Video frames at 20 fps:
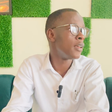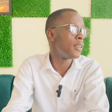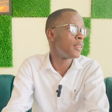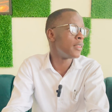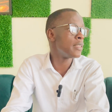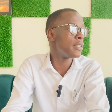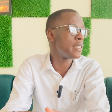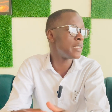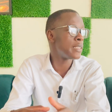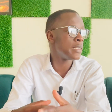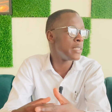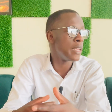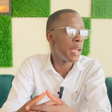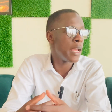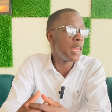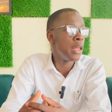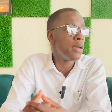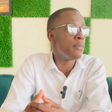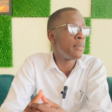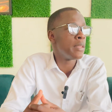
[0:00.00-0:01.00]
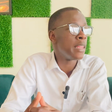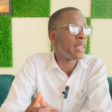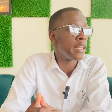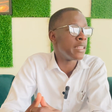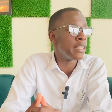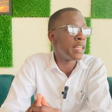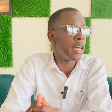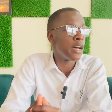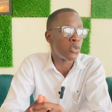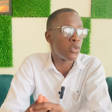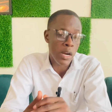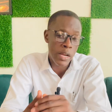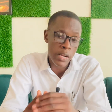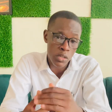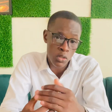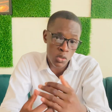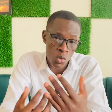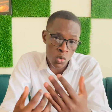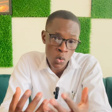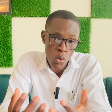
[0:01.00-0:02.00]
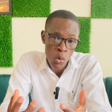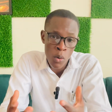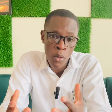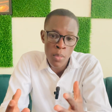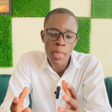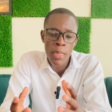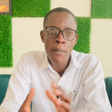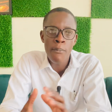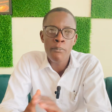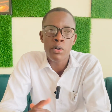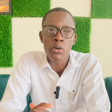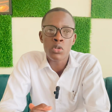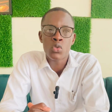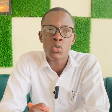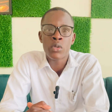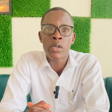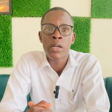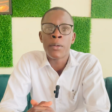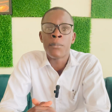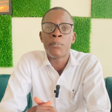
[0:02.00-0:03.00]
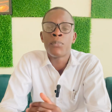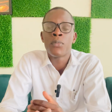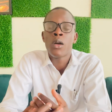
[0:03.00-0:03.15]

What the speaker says: This is the element that they are trying to portray,